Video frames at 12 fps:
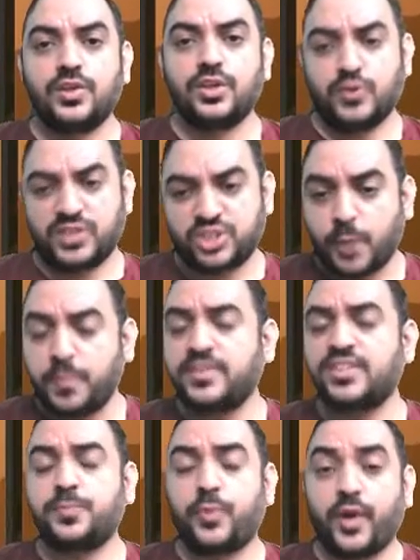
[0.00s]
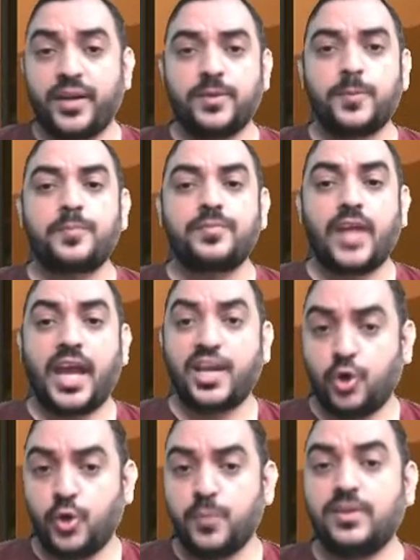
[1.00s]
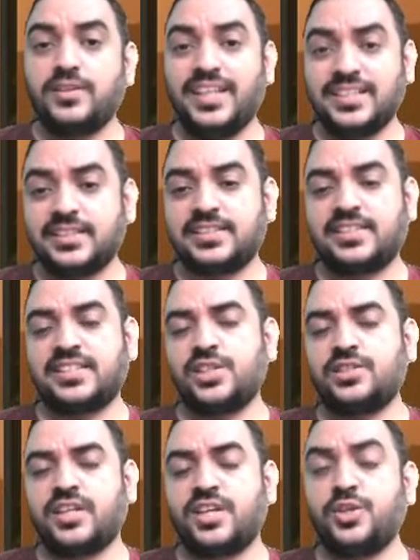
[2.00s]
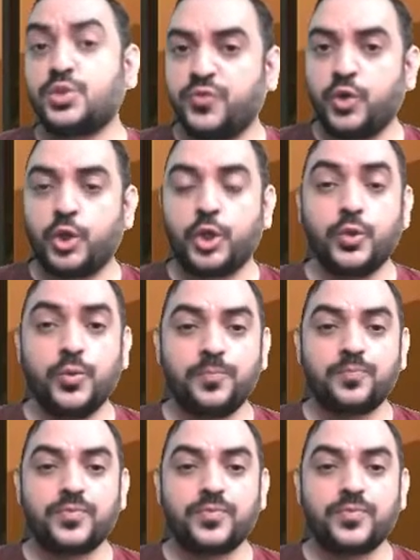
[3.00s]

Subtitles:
So stop at this point. I hope these sessions are useful to you.